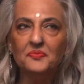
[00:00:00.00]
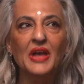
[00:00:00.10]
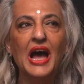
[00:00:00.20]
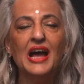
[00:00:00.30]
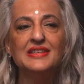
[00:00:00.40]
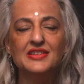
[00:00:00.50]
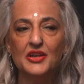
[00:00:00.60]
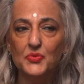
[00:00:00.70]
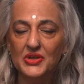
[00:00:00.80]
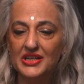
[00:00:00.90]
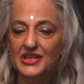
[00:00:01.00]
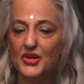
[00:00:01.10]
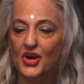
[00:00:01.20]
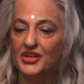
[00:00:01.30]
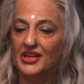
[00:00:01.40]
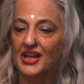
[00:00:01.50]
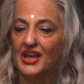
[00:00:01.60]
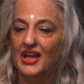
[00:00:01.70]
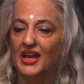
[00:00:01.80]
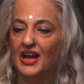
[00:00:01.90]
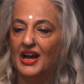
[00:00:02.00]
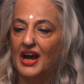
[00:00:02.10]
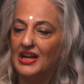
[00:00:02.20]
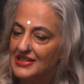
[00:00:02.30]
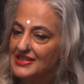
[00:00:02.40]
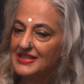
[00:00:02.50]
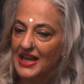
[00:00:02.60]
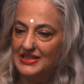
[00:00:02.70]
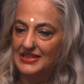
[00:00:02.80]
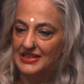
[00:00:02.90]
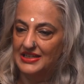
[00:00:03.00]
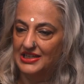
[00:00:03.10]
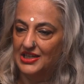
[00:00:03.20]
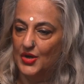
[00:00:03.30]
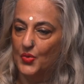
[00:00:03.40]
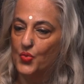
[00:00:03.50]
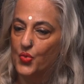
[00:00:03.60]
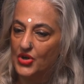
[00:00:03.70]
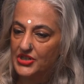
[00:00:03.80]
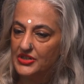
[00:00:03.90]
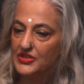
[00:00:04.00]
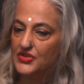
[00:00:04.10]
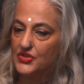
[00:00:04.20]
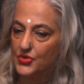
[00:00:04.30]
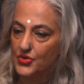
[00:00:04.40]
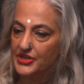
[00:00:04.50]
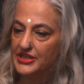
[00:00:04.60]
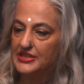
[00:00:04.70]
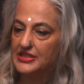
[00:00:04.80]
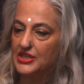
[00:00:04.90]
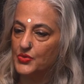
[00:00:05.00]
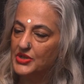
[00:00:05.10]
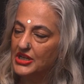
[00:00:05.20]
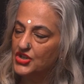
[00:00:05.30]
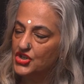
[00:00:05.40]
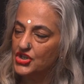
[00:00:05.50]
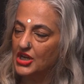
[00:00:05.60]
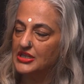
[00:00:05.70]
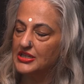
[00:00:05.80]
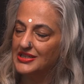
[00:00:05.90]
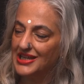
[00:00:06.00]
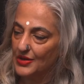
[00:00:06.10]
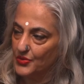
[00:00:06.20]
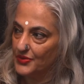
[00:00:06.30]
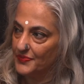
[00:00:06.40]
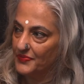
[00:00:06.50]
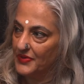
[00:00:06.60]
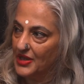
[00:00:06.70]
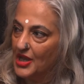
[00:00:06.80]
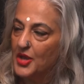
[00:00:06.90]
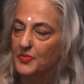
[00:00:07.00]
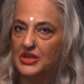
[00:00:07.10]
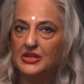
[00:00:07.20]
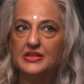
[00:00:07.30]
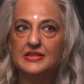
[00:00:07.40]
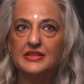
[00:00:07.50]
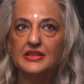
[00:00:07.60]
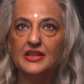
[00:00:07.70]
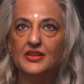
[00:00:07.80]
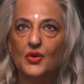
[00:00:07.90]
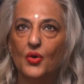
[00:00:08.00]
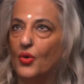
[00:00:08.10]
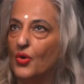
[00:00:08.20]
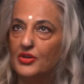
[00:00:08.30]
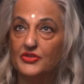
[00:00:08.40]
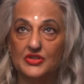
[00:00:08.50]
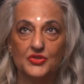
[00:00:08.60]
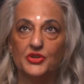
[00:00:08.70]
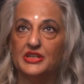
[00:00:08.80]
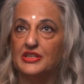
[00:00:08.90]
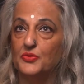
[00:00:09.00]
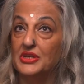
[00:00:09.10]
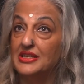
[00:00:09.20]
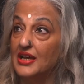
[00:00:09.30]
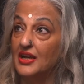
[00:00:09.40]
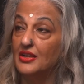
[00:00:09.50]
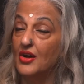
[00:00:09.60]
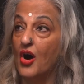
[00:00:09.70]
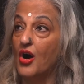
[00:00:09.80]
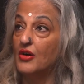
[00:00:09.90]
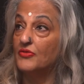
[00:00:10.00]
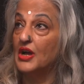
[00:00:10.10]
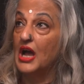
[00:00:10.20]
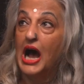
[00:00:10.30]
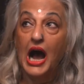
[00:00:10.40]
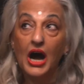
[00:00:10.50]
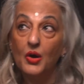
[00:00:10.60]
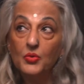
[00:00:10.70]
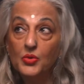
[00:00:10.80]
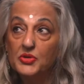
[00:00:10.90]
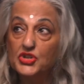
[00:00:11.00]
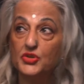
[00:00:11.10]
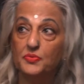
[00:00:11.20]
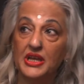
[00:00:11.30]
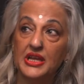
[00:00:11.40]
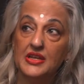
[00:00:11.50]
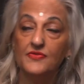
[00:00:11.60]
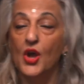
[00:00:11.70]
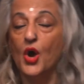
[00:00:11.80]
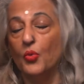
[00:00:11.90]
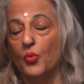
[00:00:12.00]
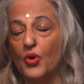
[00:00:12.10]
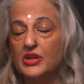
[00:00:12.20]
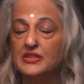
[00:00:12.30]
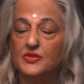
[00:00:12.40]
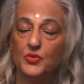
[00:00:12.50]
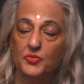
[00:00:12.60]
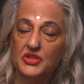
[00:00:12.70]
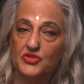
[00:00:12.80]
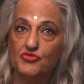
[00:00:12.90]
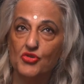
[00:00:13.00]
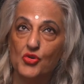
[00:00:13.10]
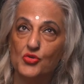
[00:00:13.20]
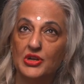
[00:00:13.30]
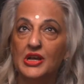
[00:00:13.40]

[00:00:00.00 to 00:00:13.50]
I started working on understanding what are the stories that we had shut down. Because in all of the stories that we tell of how a woman should behave, what is a woman's role,